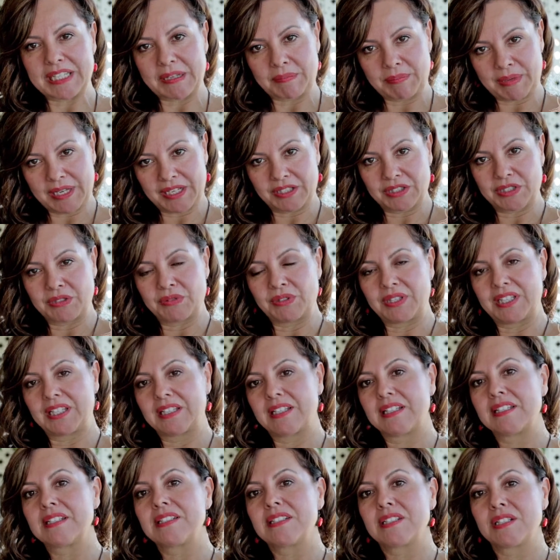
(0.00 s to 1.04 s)
into
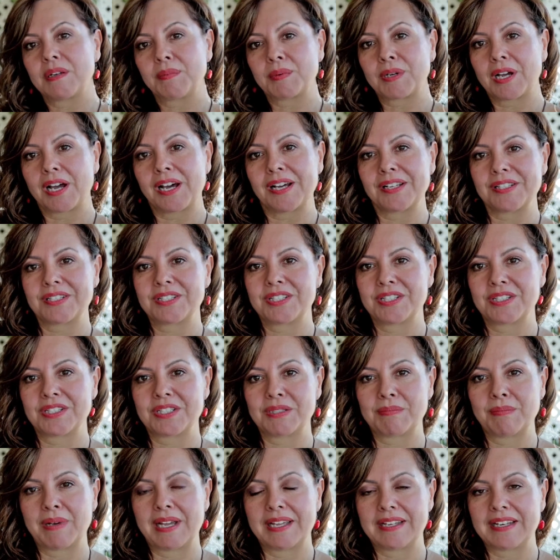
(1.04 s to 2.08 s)
the subconscious
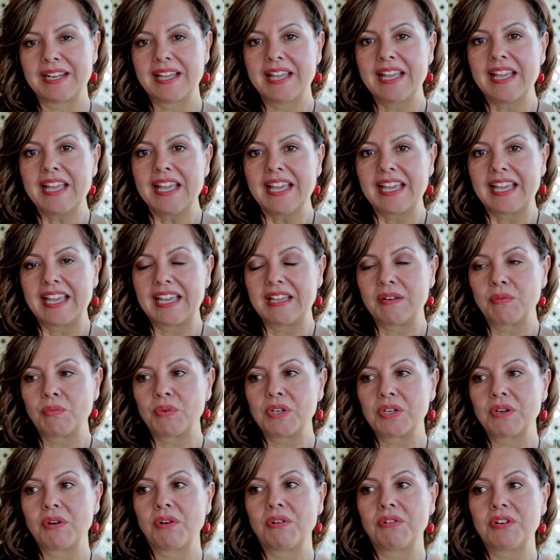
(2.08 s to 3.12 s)
mind, and we
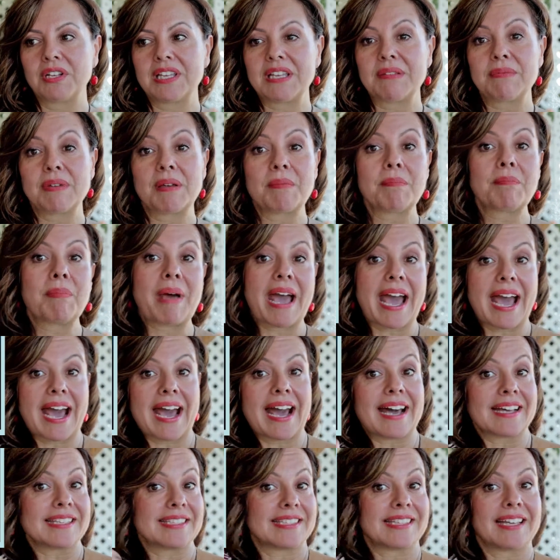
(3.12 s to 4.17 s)
go even
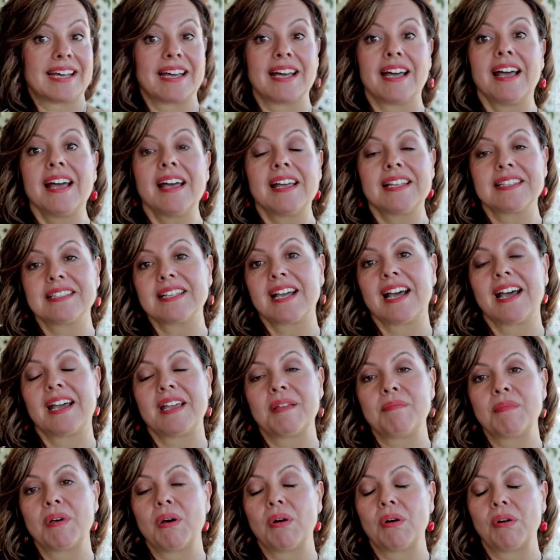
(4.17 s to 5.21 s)
past the
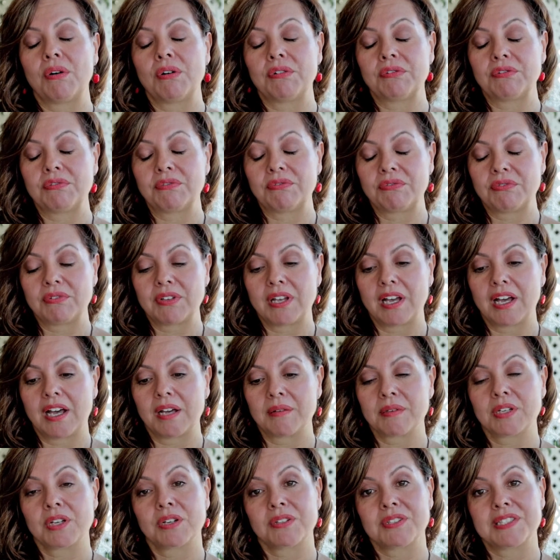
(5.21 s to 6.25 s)
time of
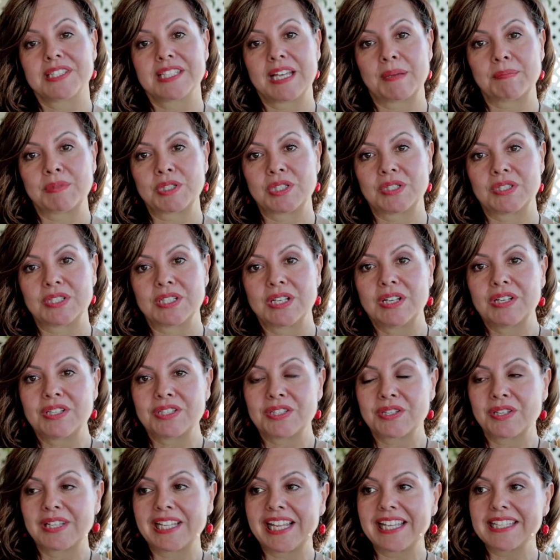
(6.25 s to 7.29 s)
conception.
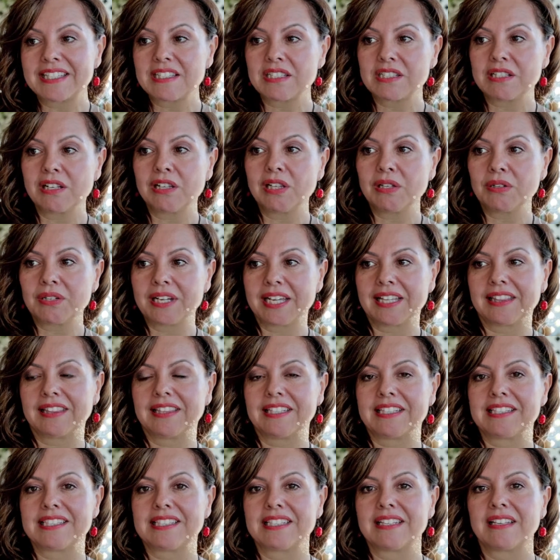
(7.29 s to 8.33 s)
So let's look at
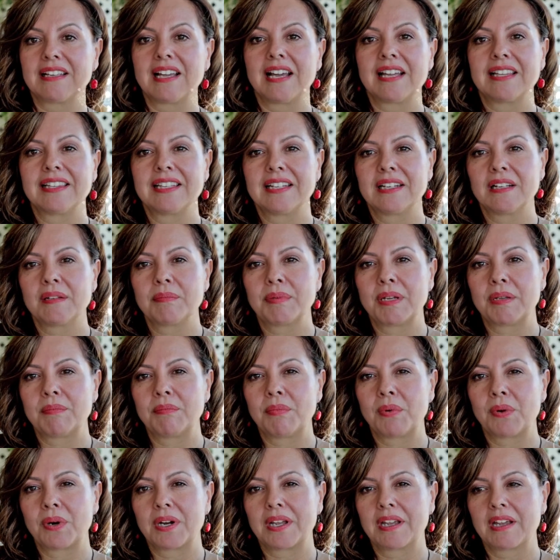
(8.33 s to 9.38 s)
this a little bit
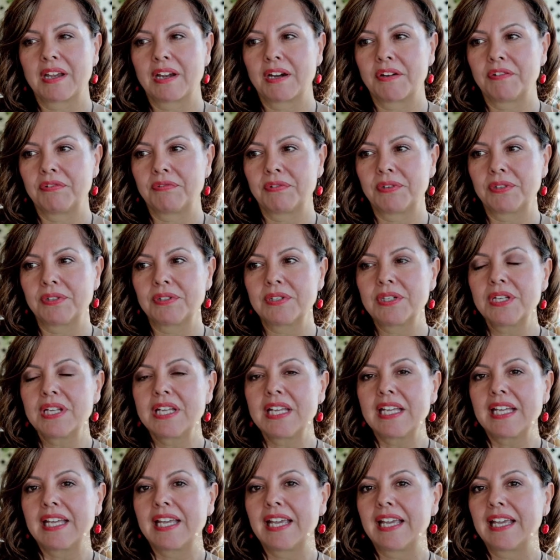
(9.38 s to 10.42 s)
more careful
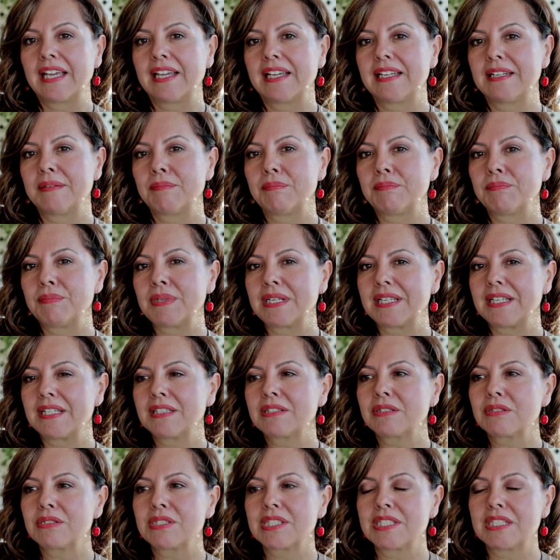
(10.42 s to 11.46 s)
and begin
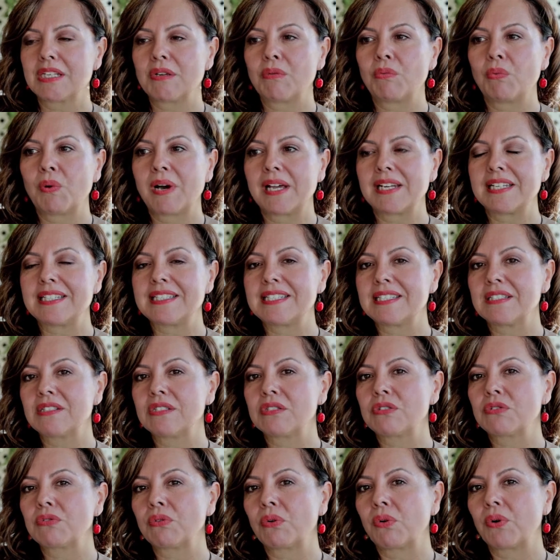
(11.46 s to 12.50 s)
to see what is
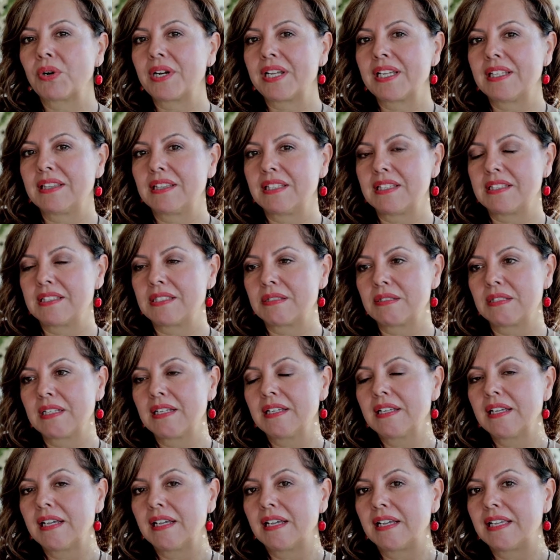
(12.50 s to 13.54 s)
stored in this
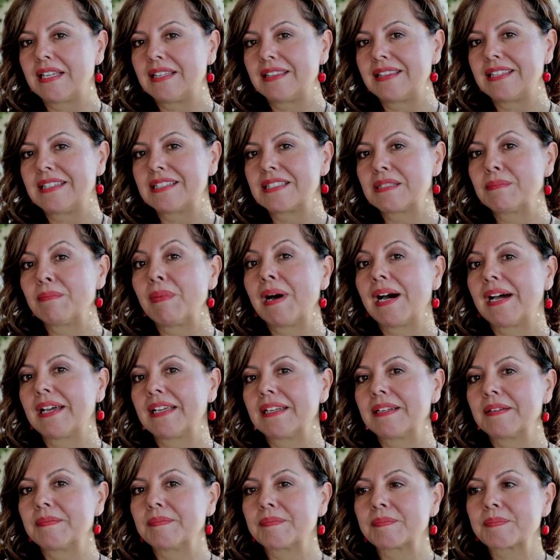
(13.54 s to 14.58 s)
mind.